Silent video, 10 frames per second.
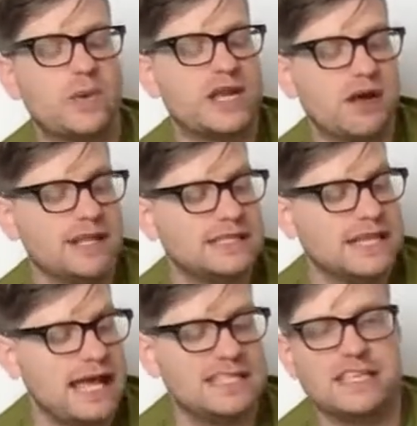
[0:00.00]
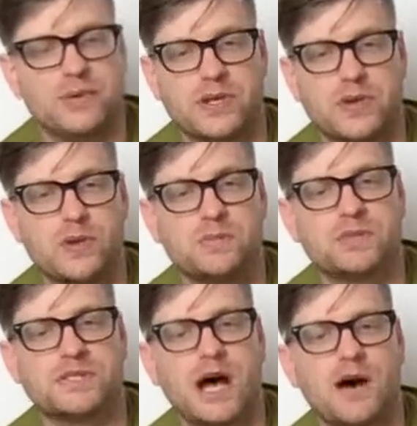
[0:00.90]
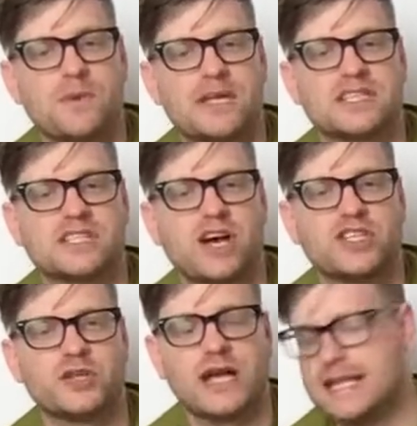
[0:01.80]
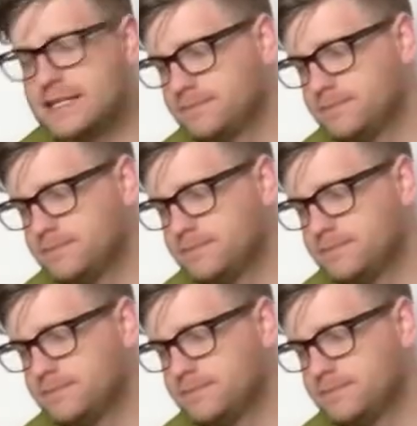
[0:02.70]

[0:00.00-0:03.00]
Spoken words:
in 1980 with Oops Upside Your Head?